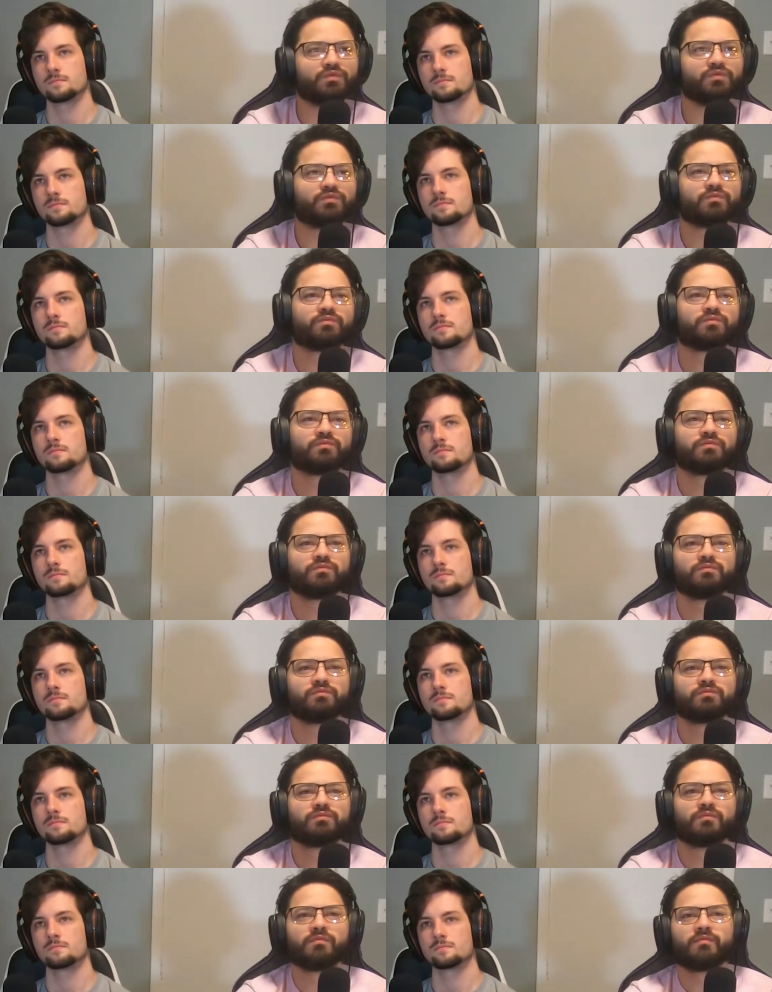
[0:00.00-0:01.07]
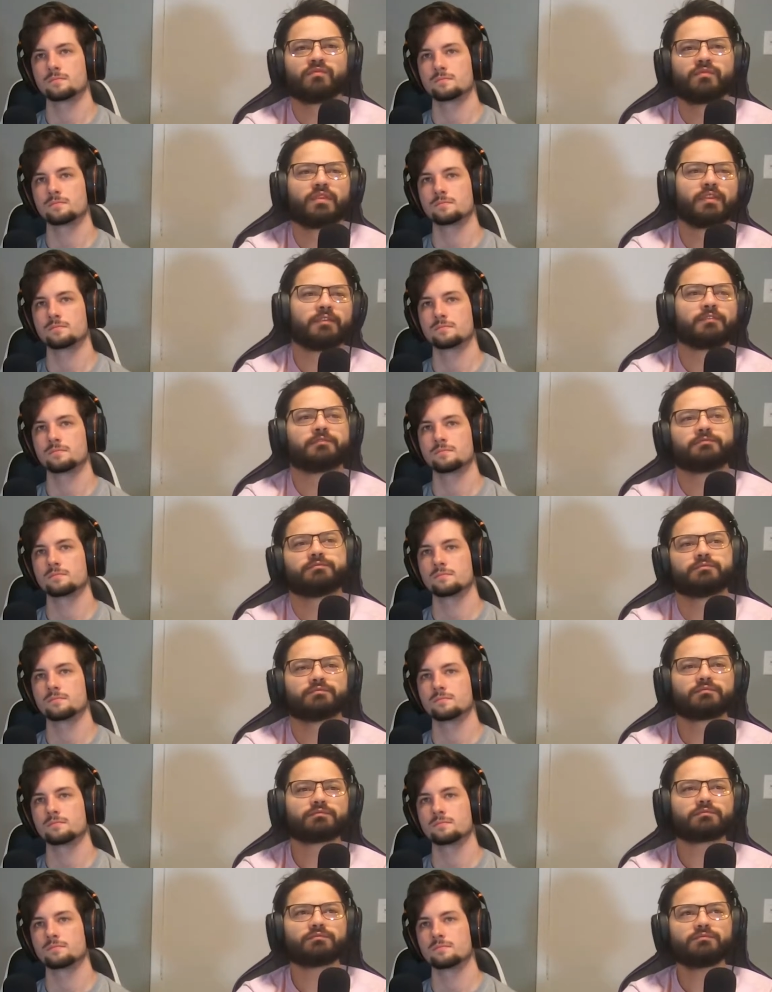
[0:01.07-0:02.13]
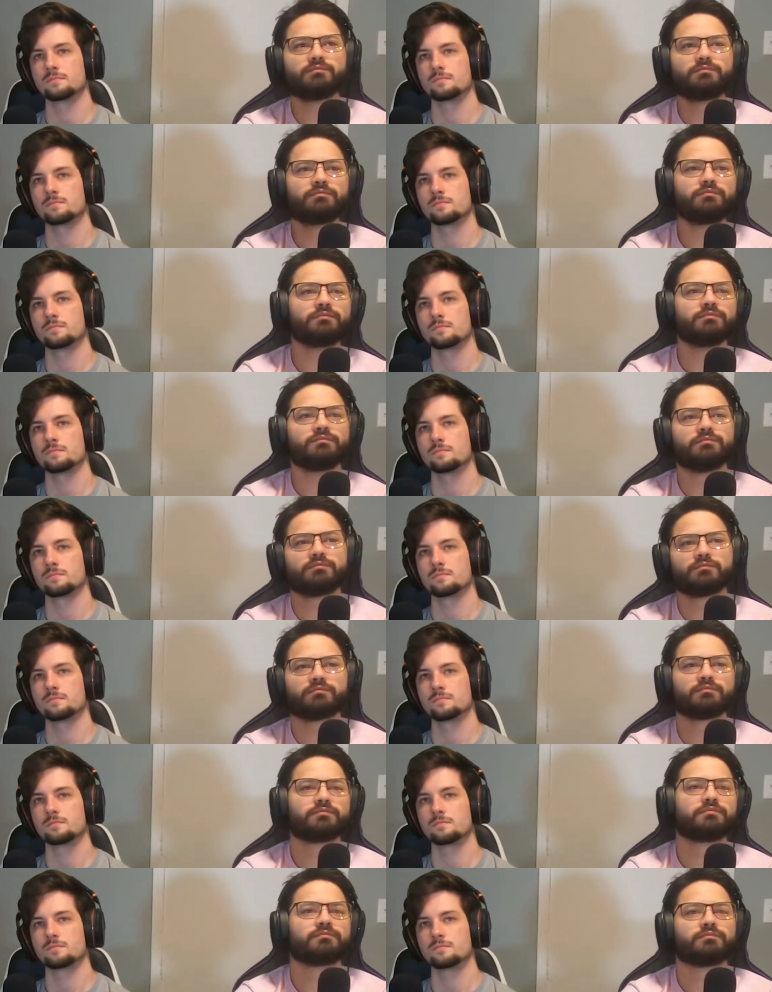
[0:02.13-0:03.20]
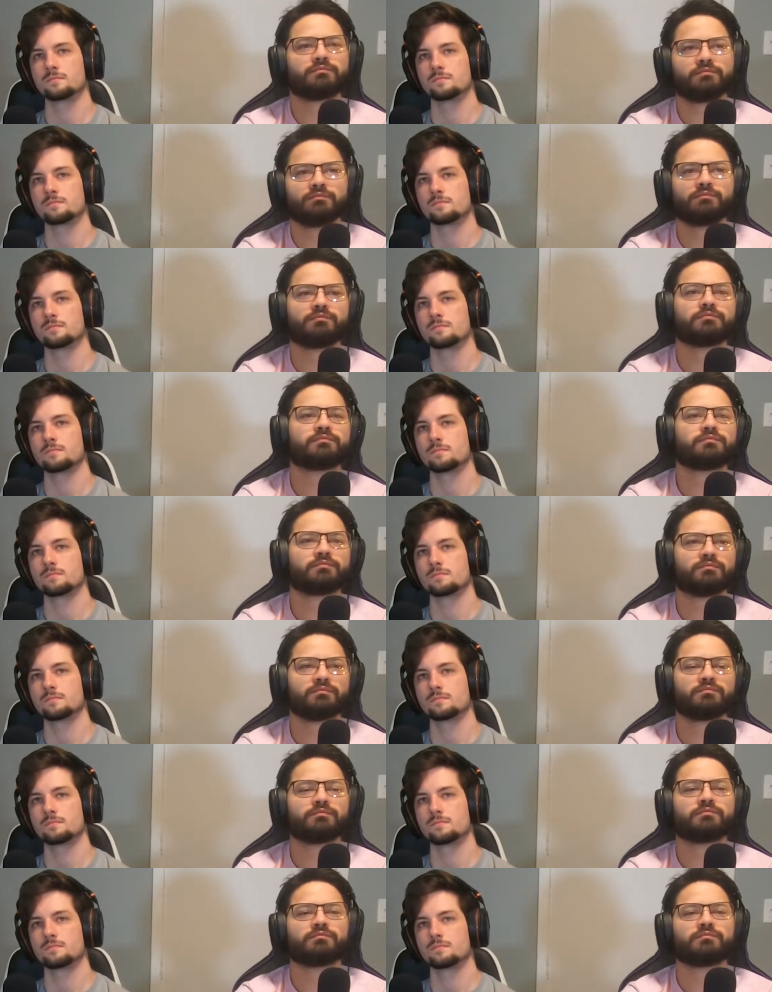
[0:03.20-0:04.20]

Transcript: Nobody speaks.